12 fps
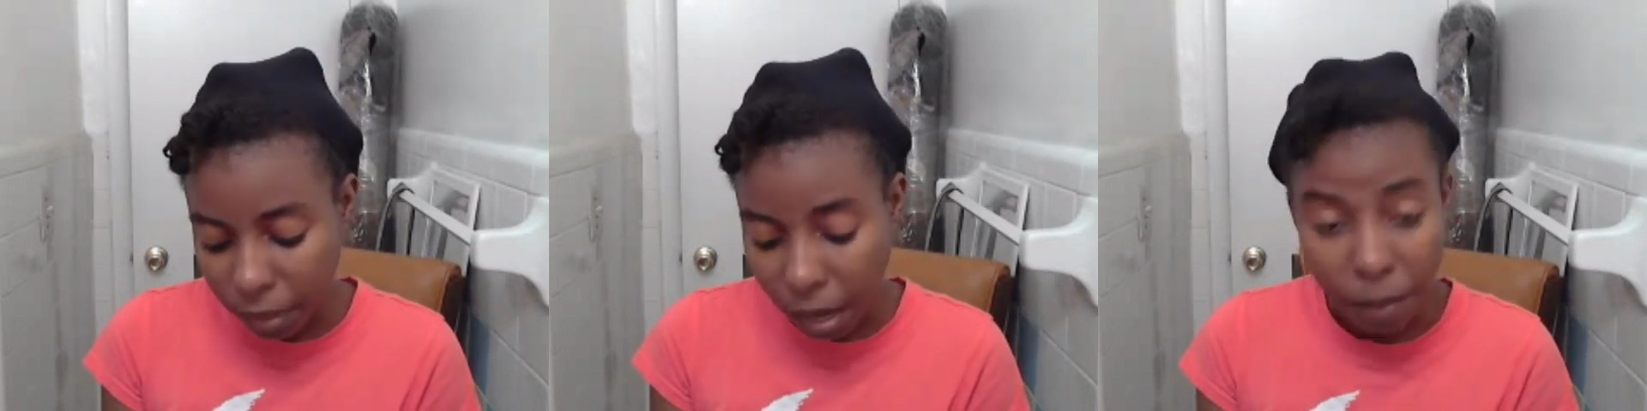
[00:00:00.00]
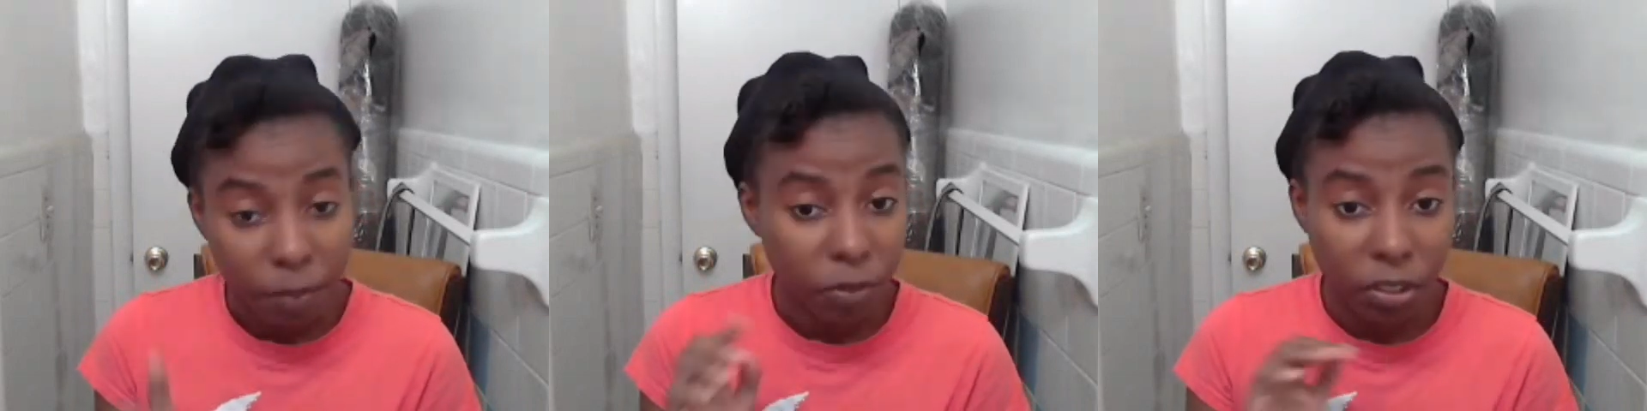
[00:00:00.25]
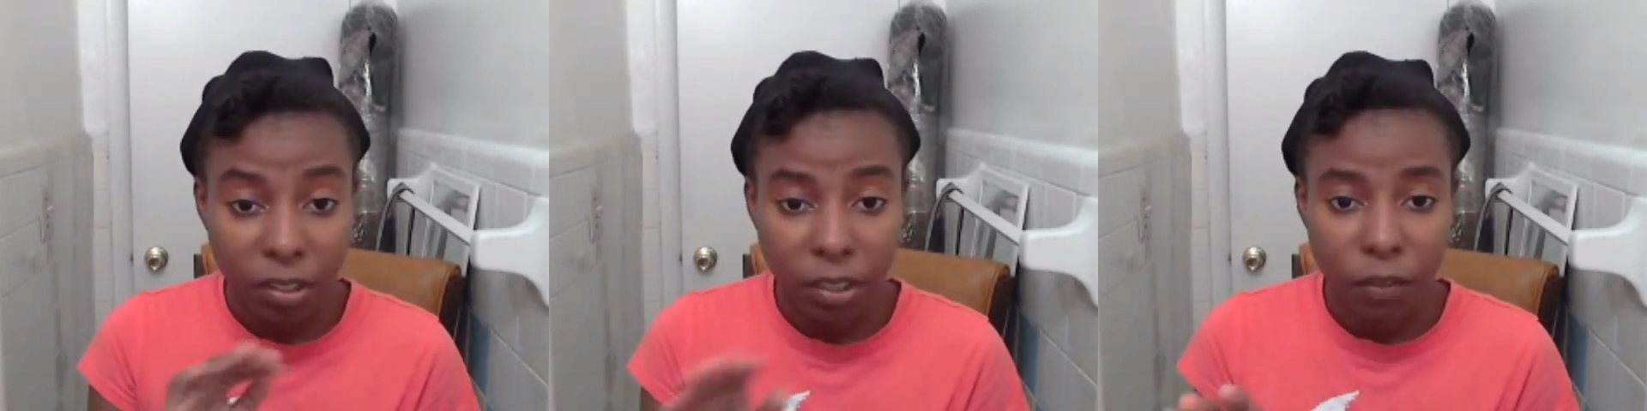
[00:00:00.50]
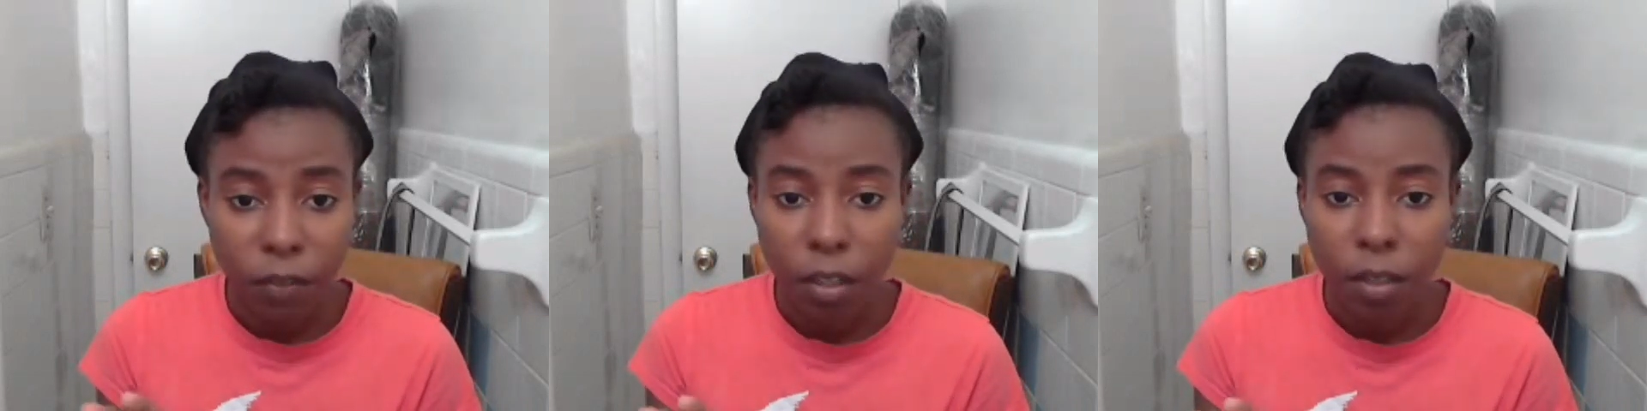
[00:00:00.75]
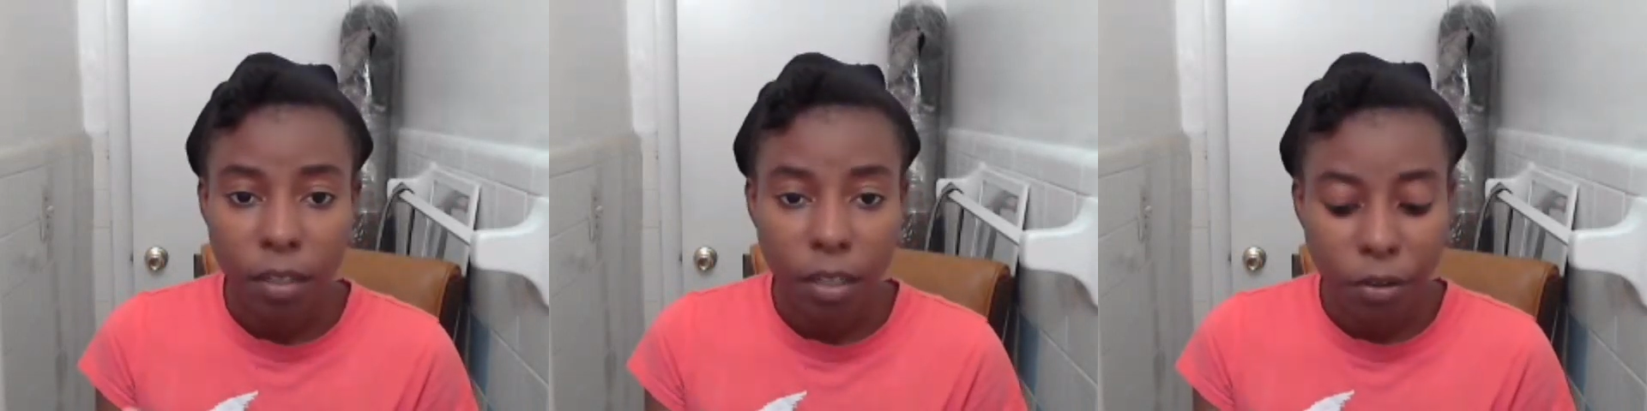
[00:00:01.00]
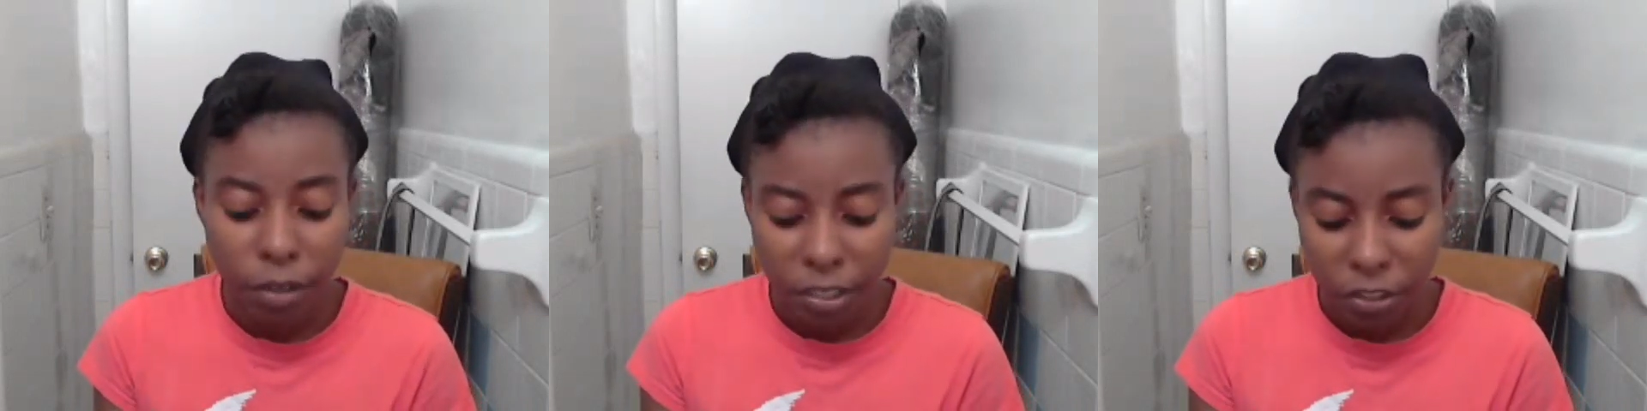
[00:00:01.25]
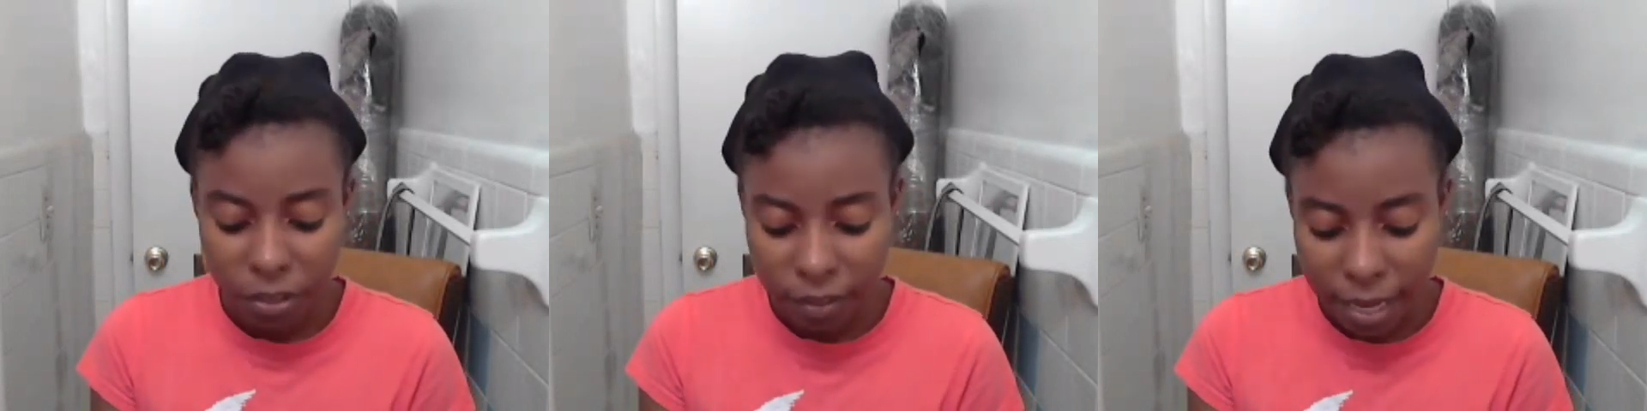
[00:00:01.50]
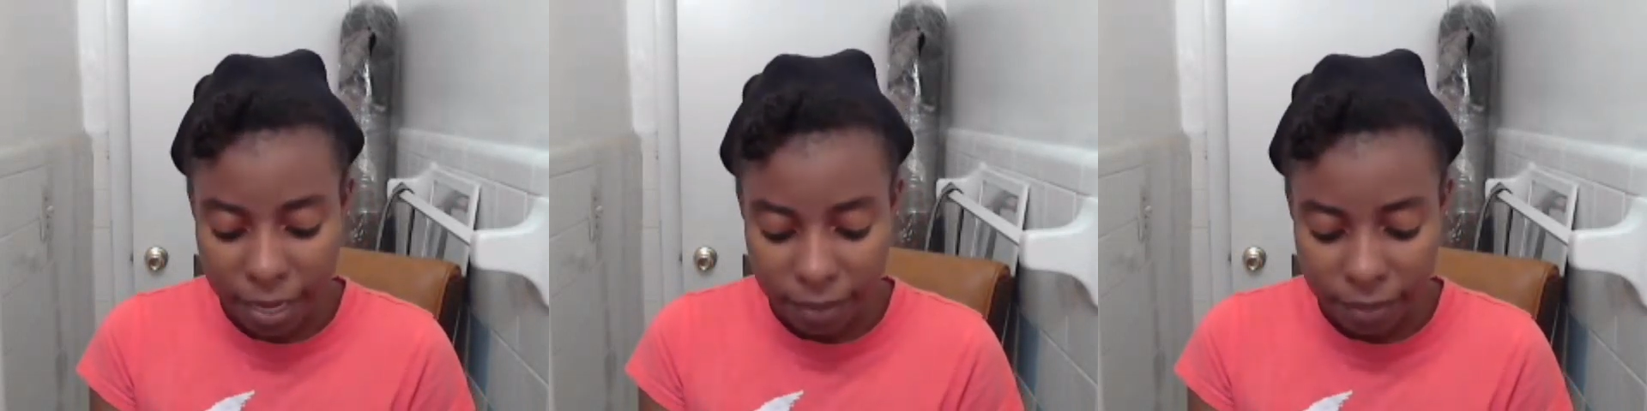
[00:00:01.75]
I'm just going to follow the directions
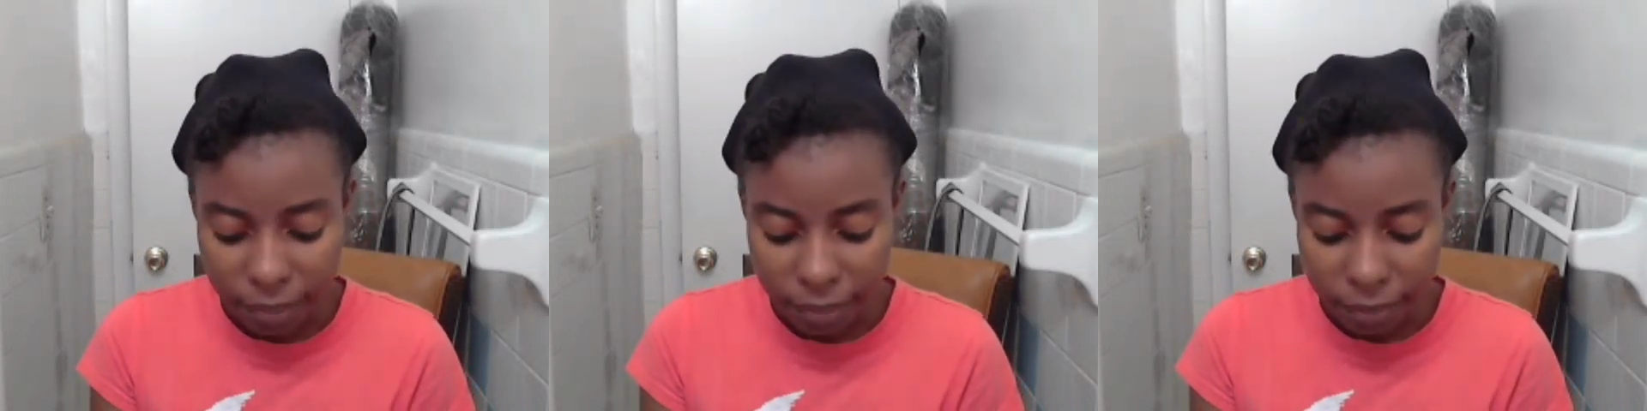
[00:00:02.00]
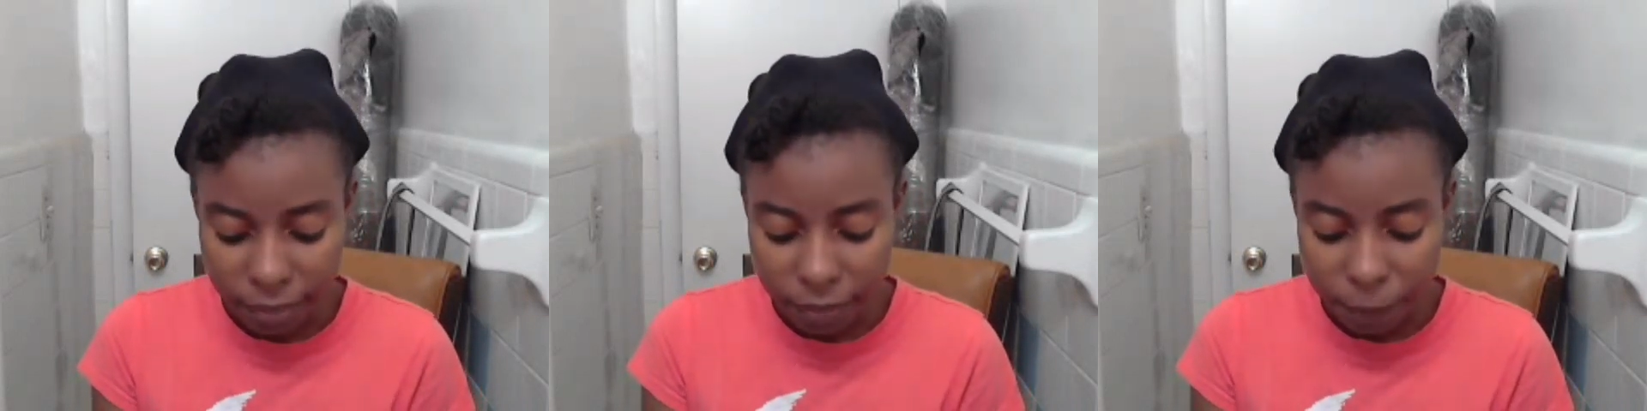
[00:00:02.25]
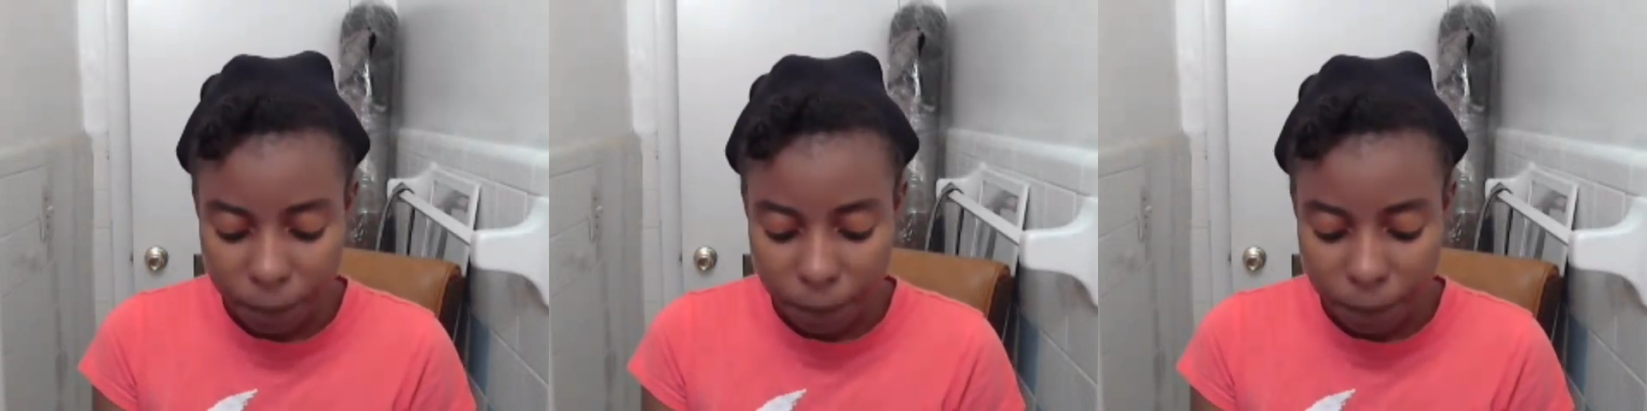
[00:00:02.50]
as is.